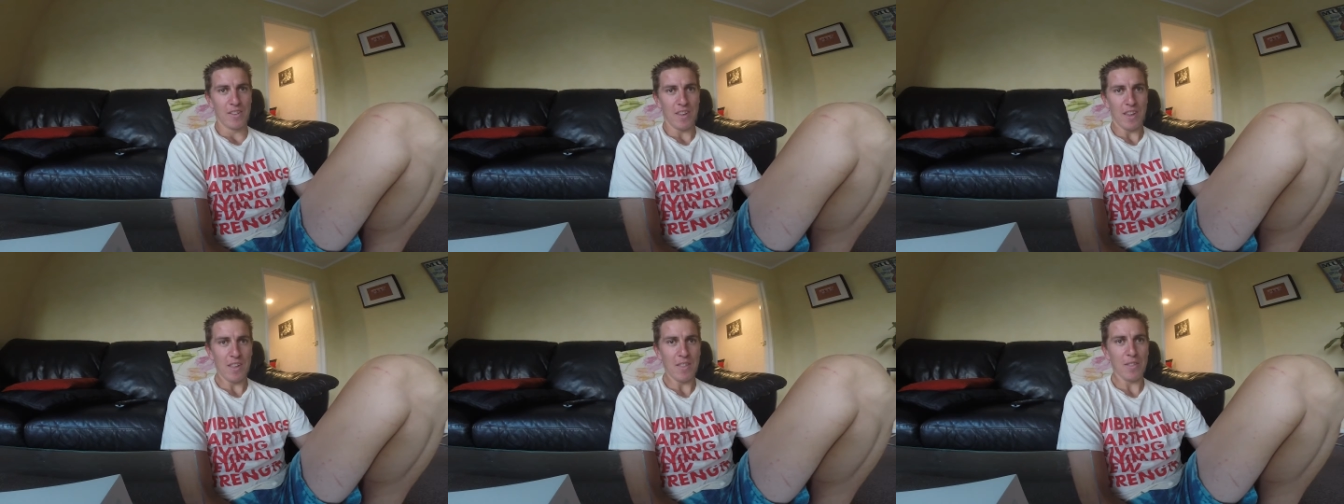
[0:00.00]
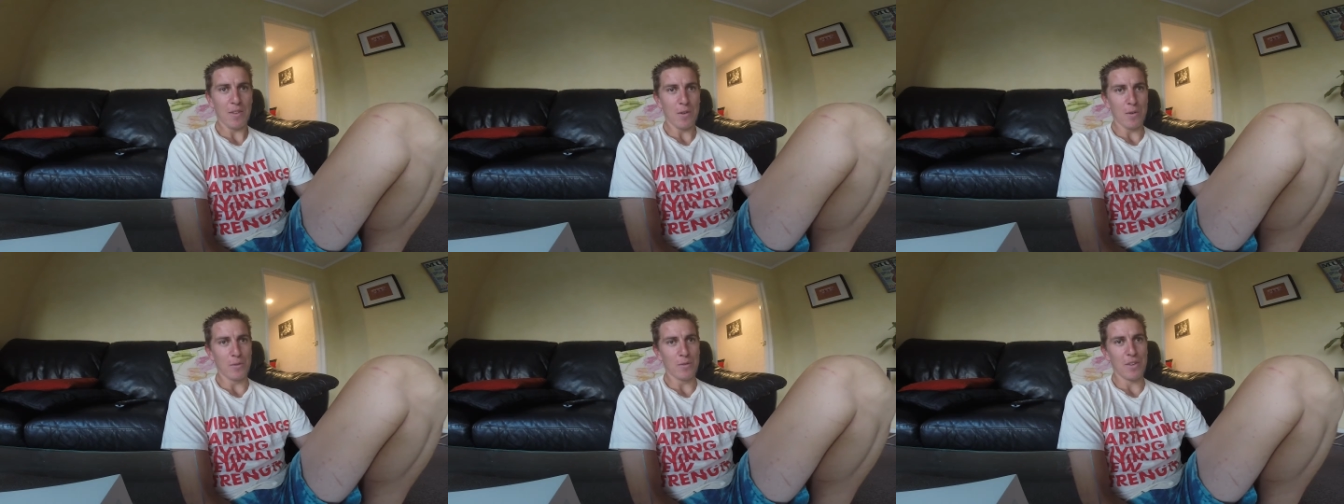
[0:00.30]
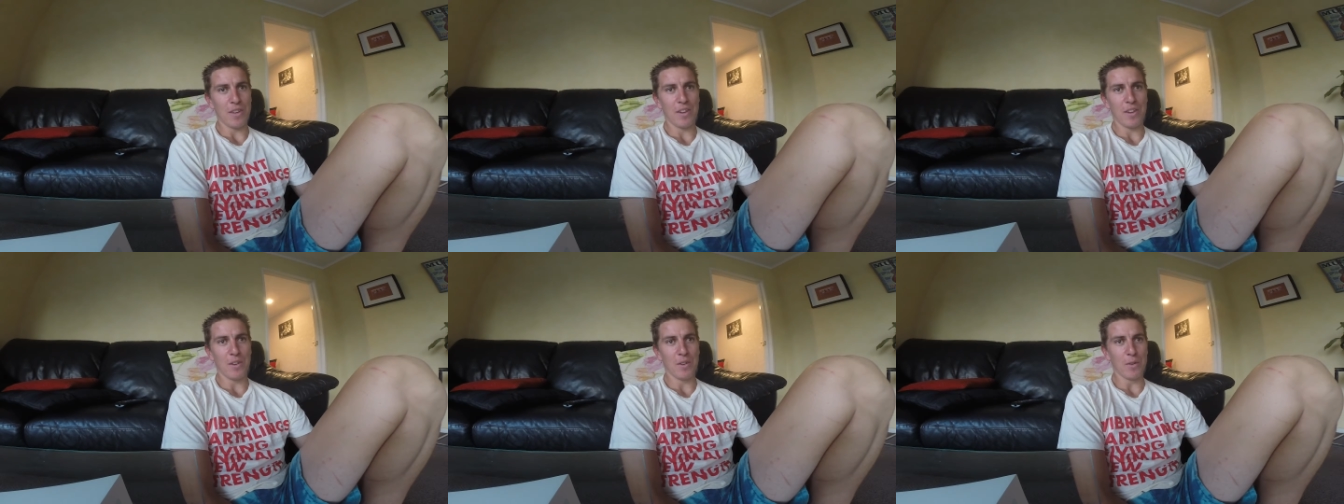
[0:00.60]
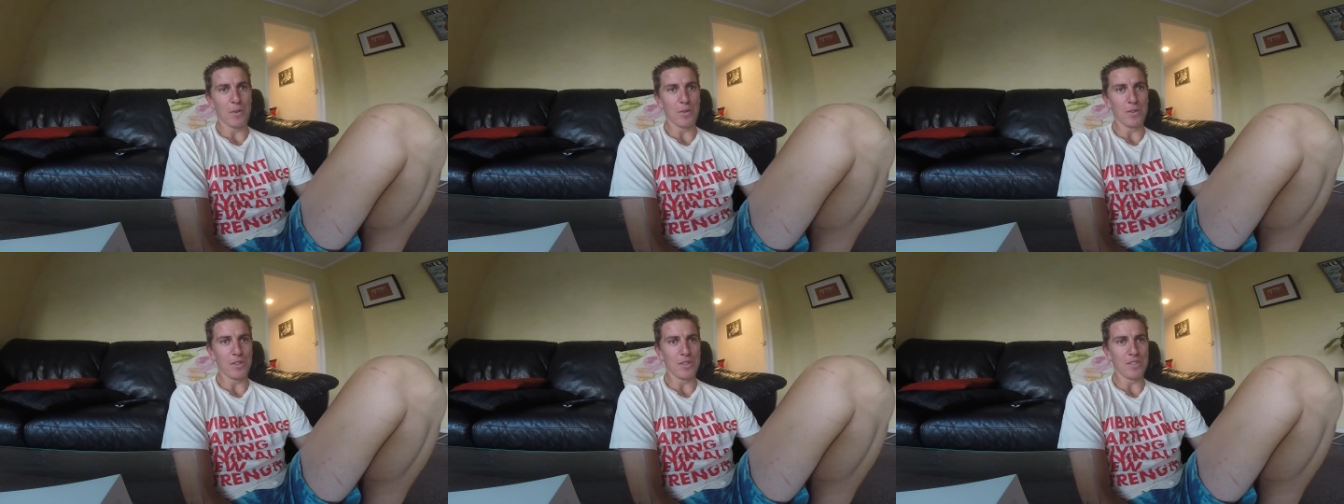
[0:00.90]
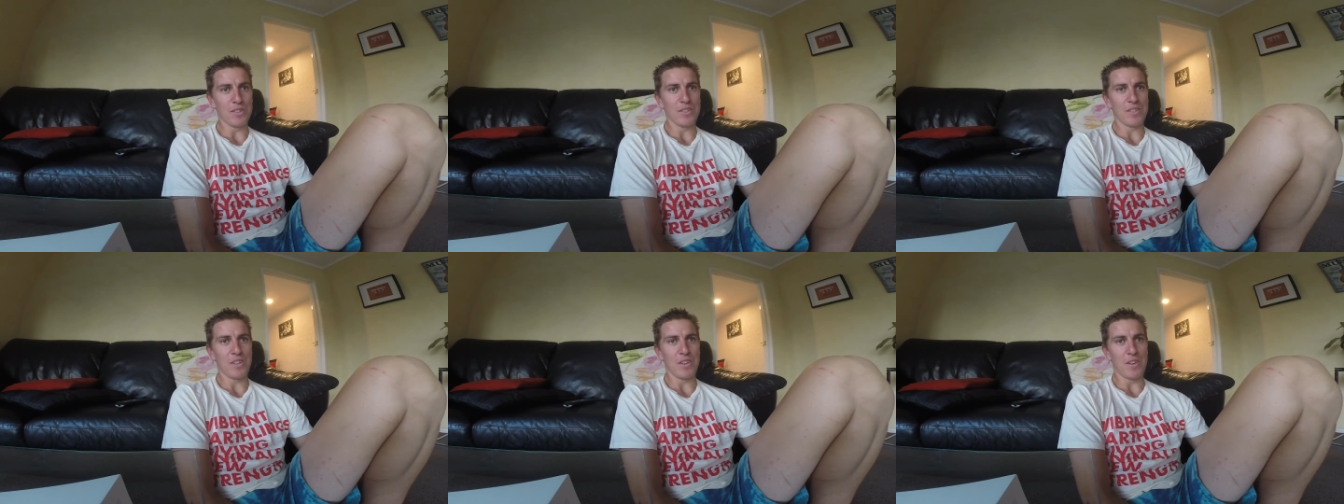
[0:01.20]
ethical vegan or
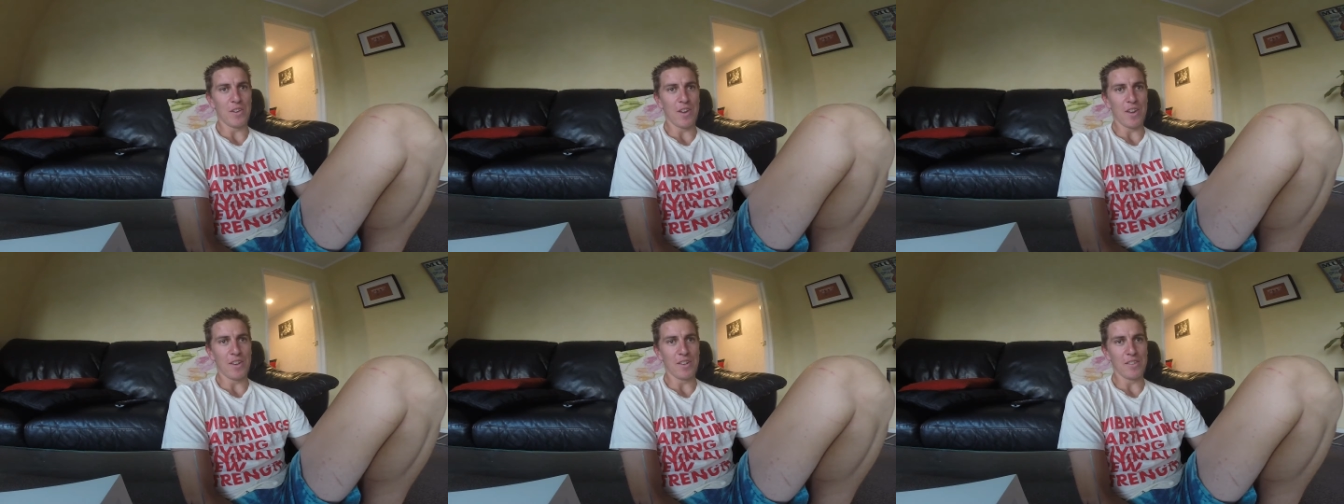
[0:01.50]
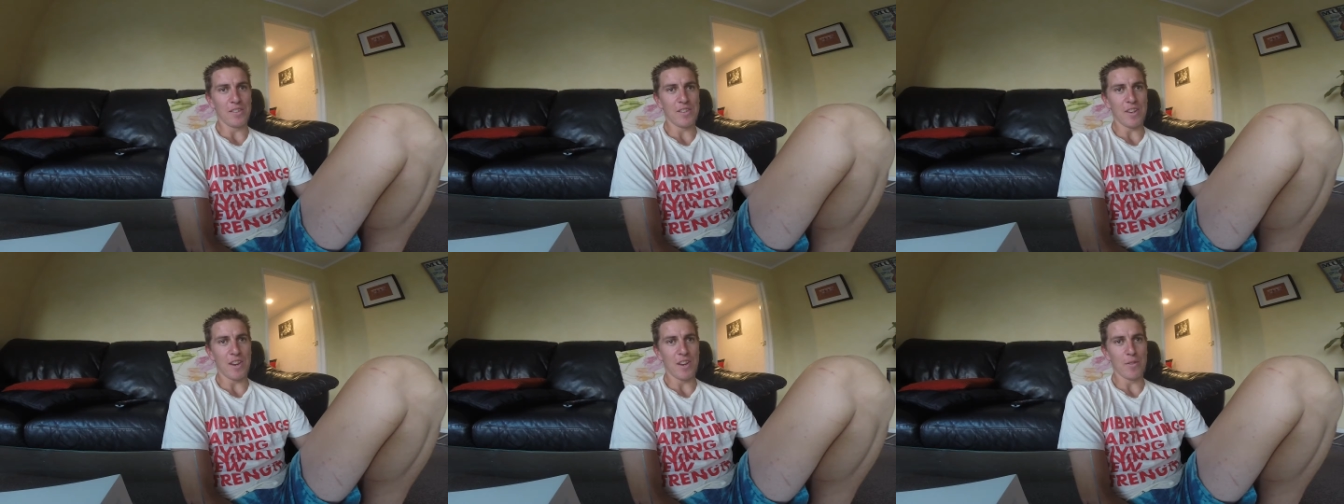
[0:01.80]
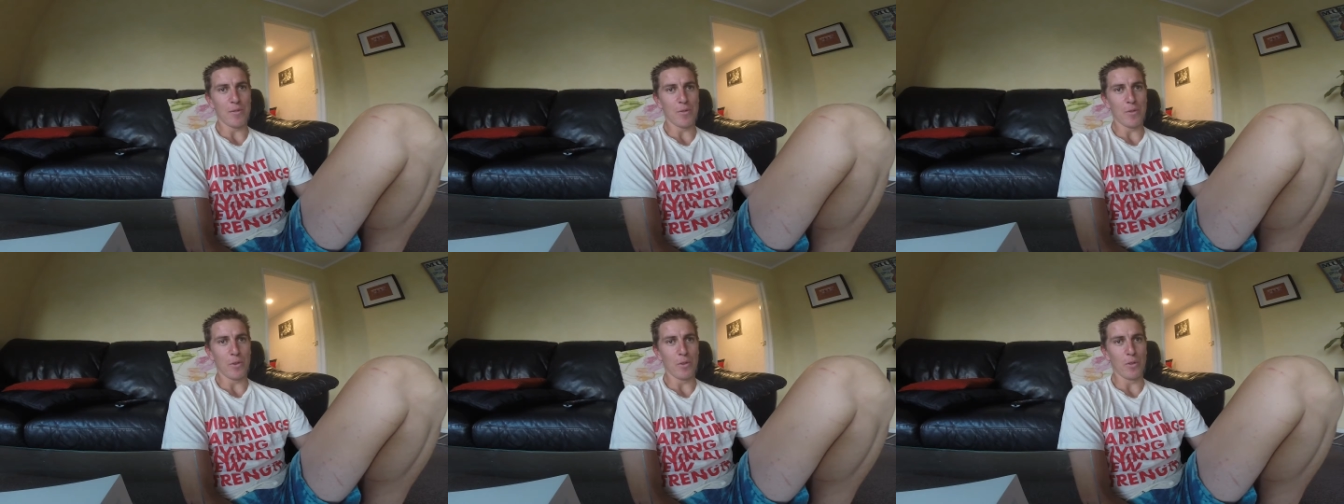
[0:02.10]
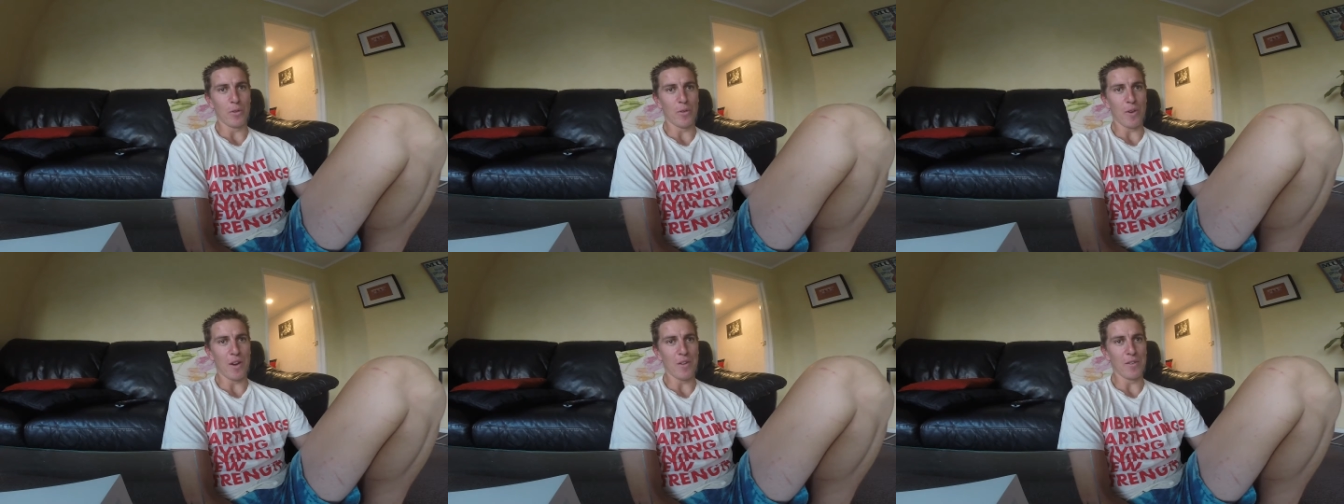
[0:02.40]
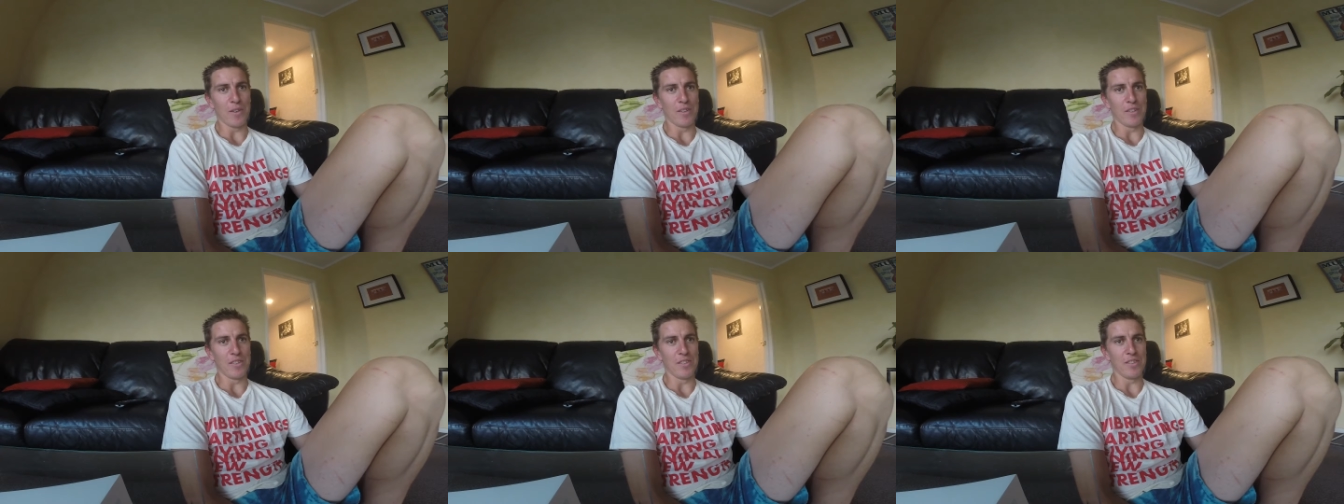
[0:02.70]
just, you know, understand it for all the right
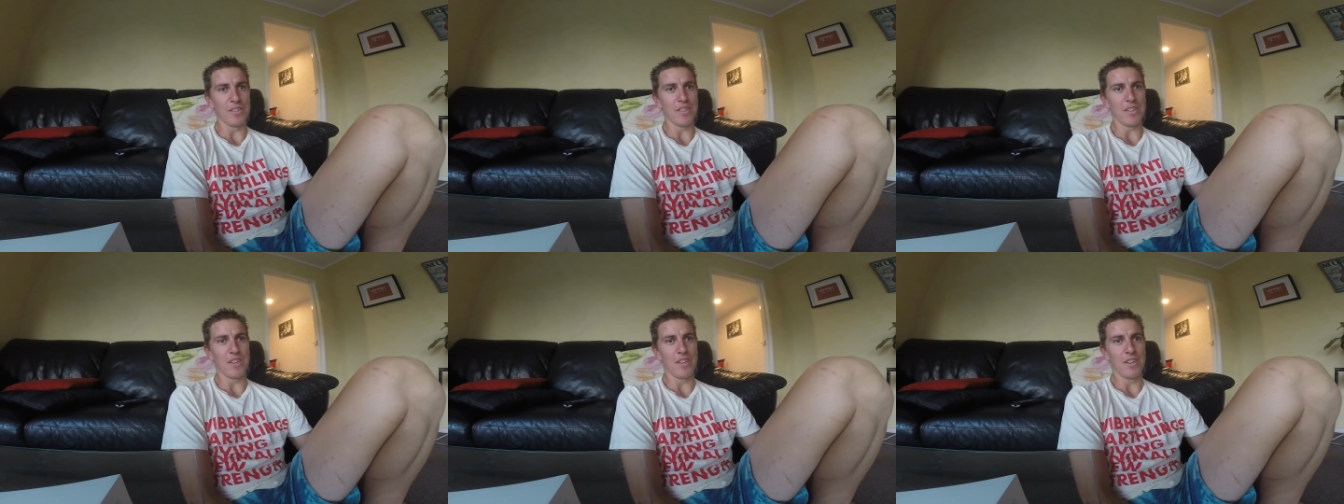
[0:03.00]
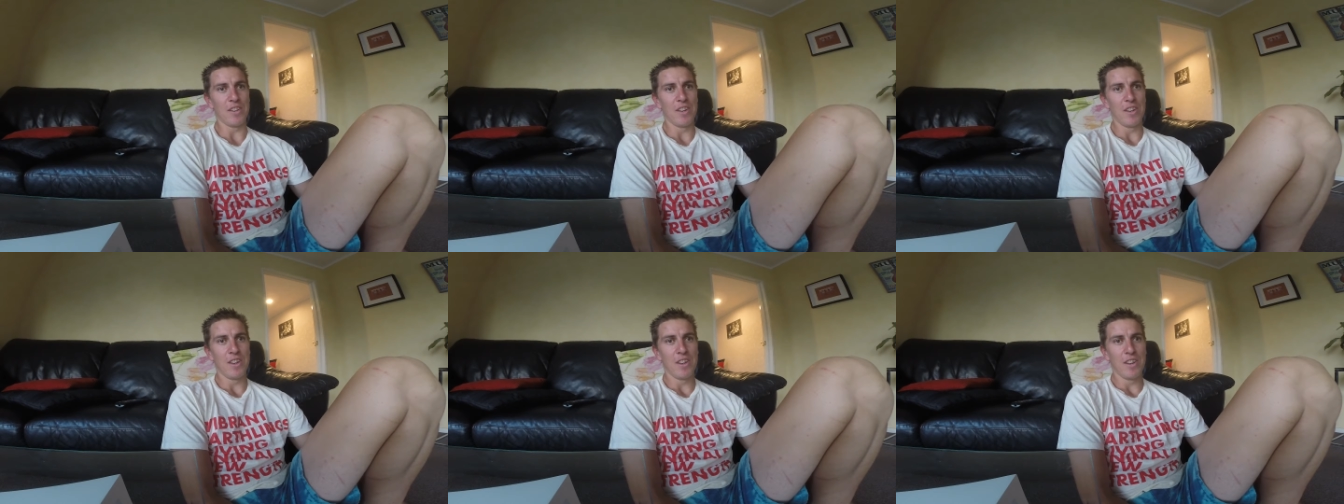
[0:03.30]
reasons, then